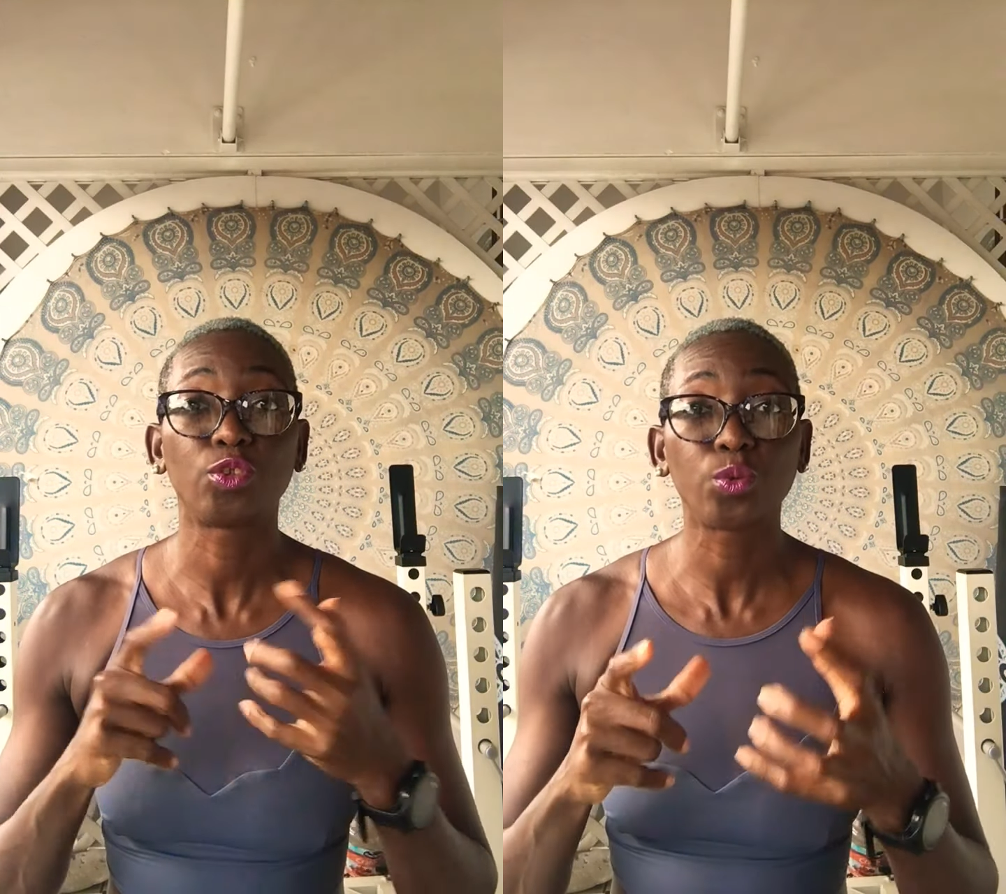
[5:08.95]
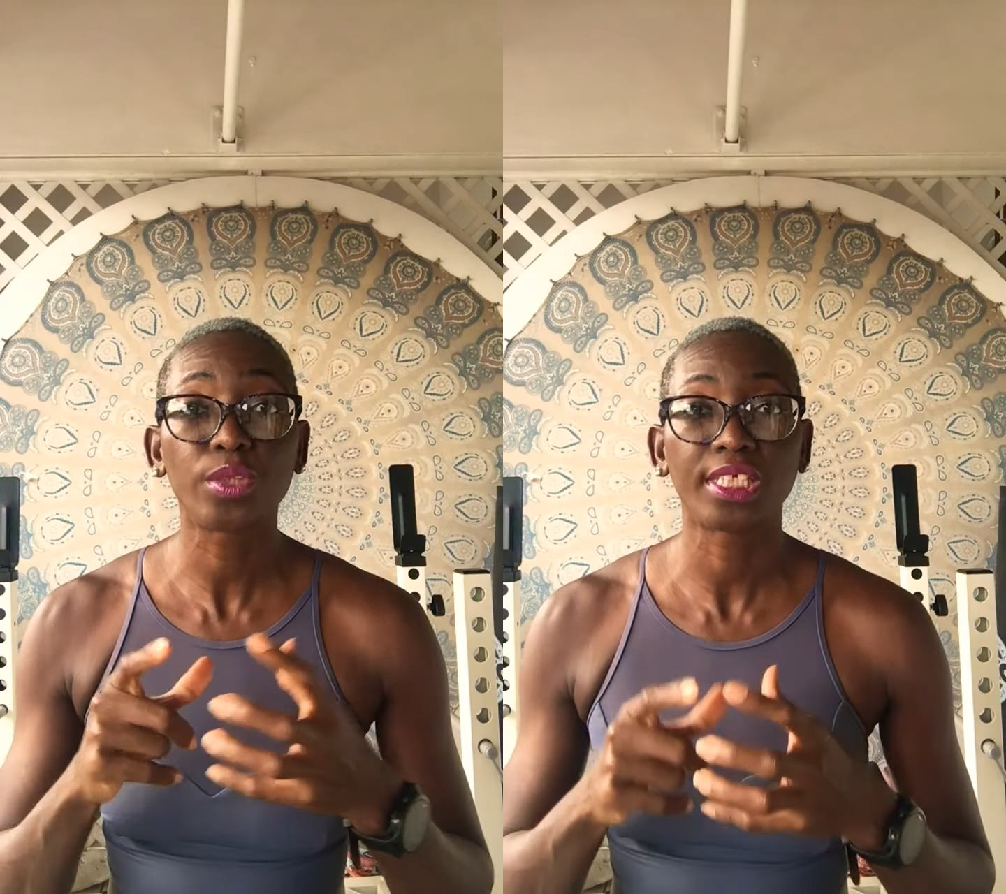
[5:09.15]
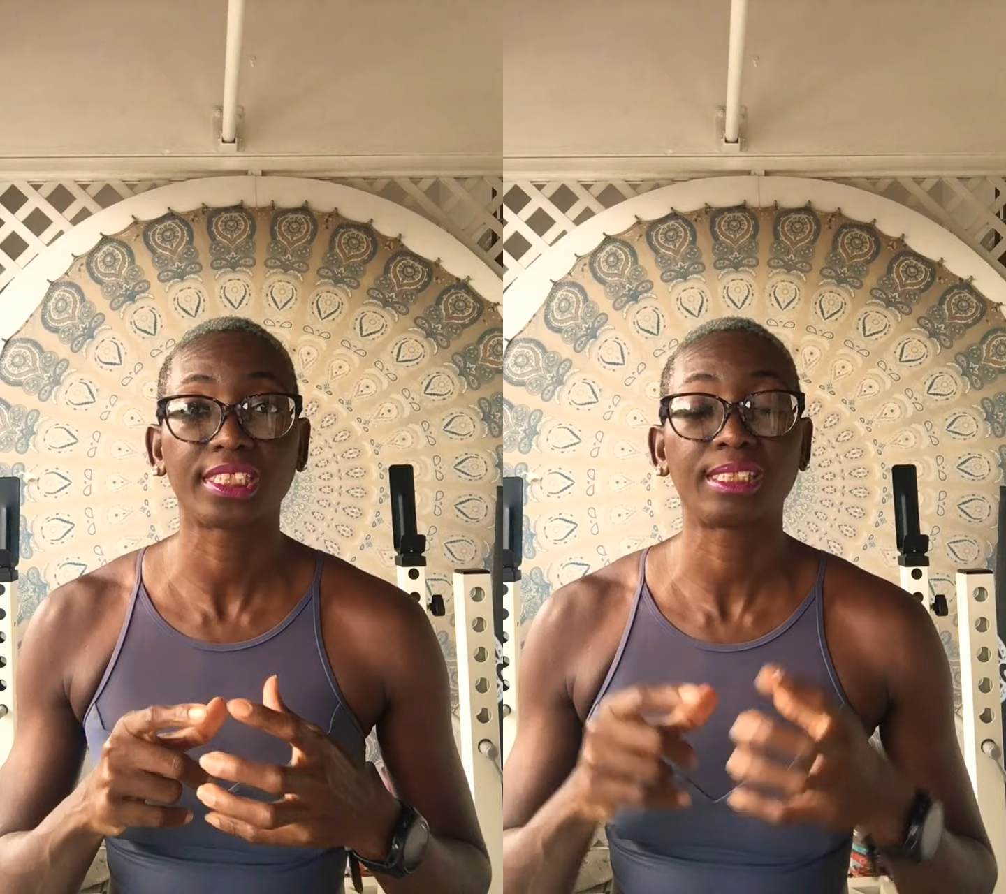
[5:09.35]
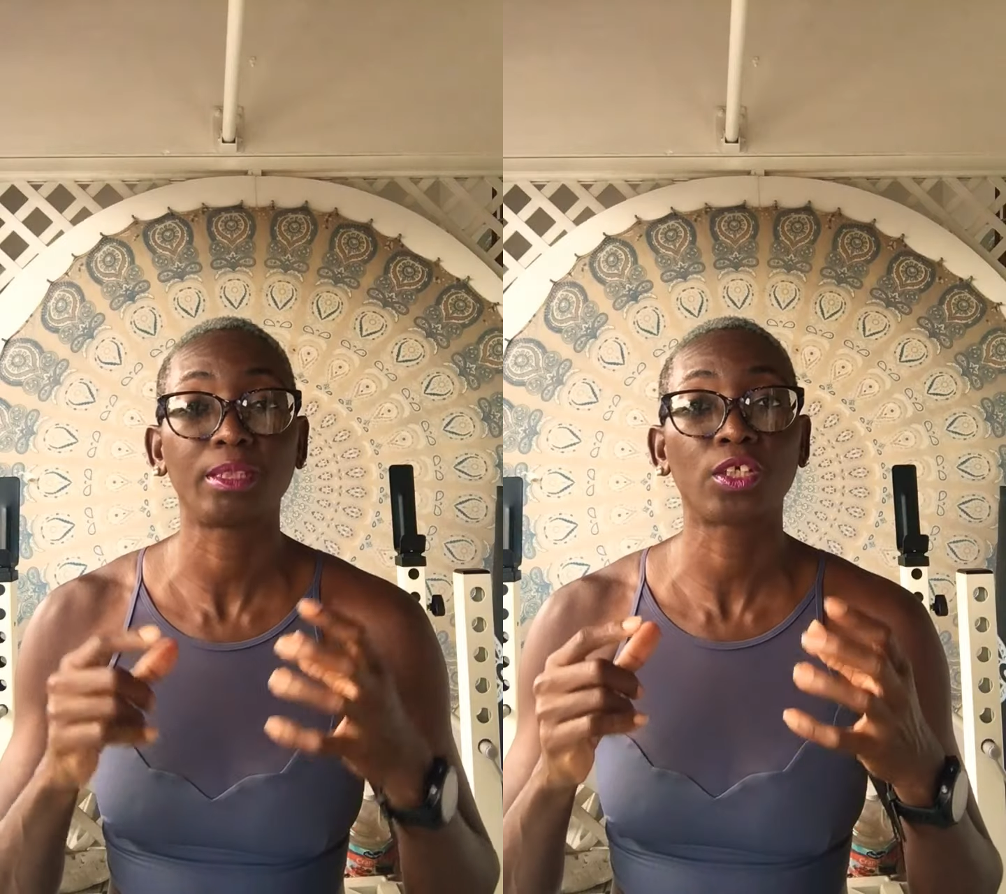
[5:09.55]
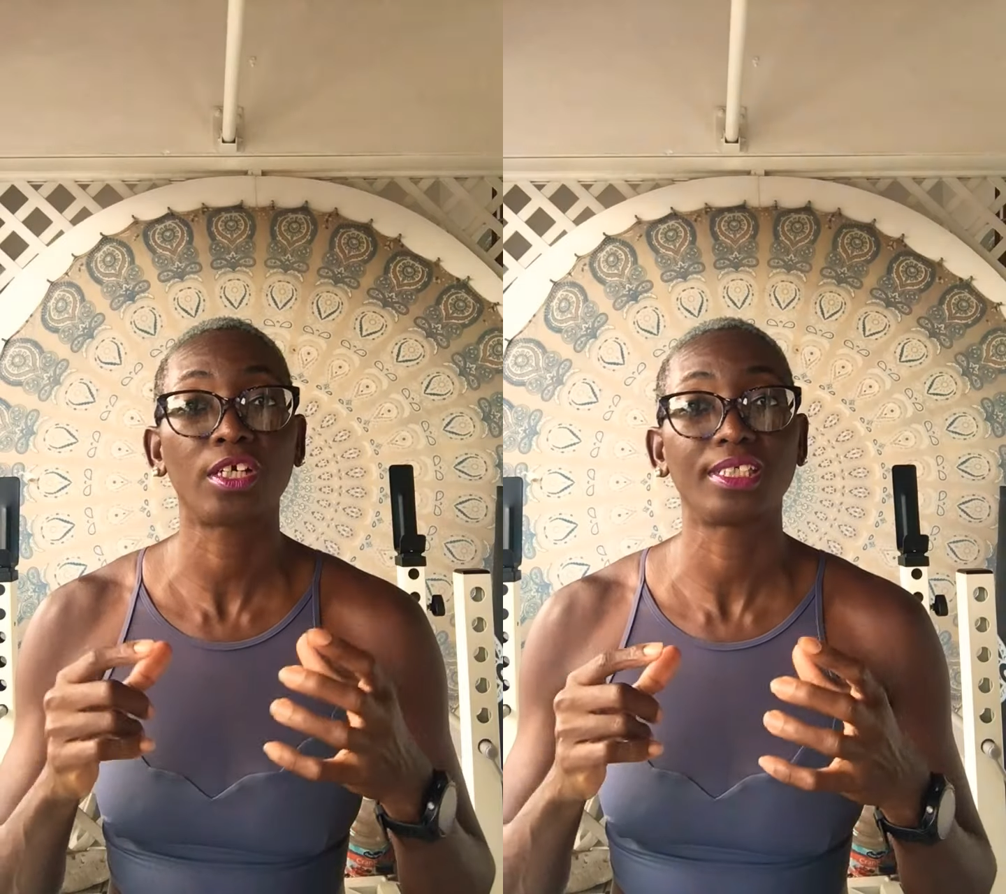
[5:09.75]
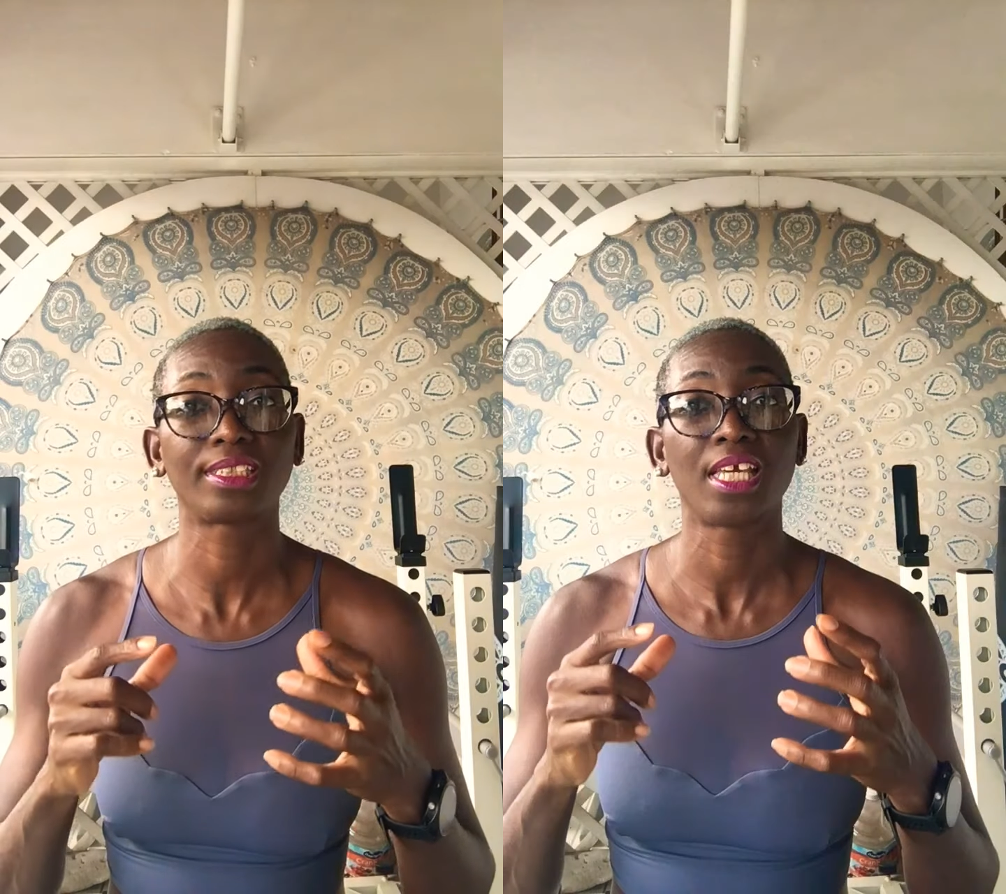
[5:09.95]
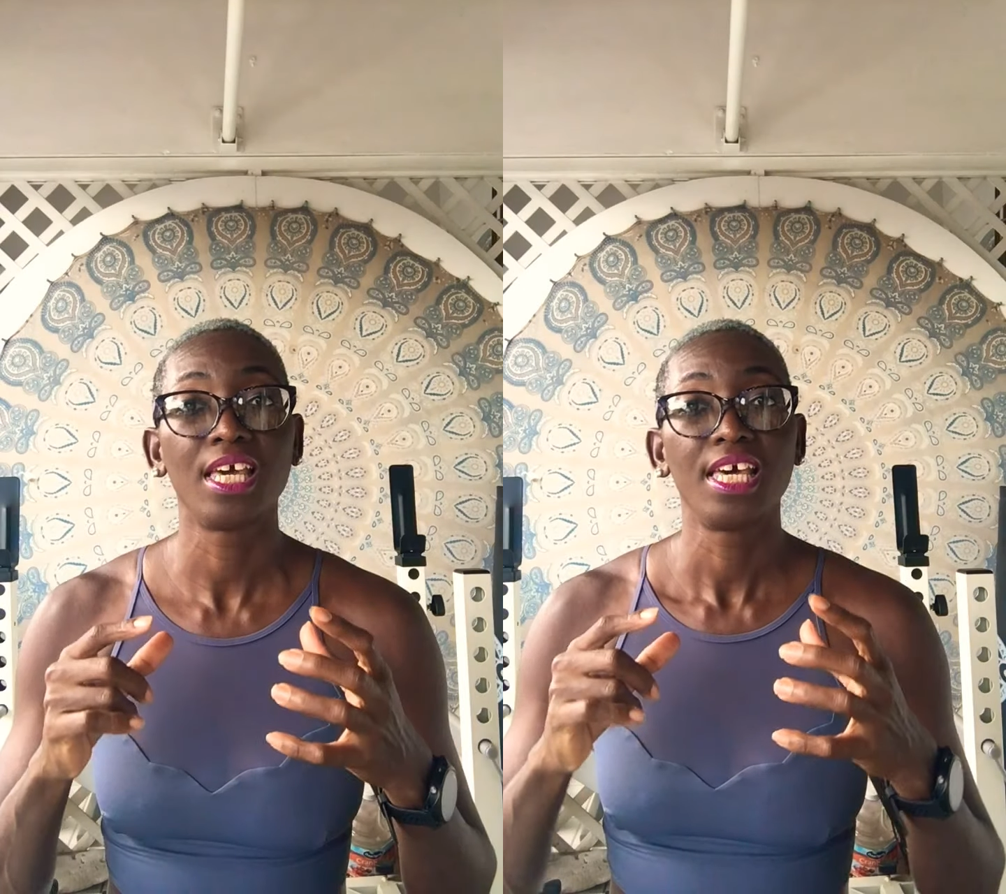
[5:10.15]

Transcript: do this is because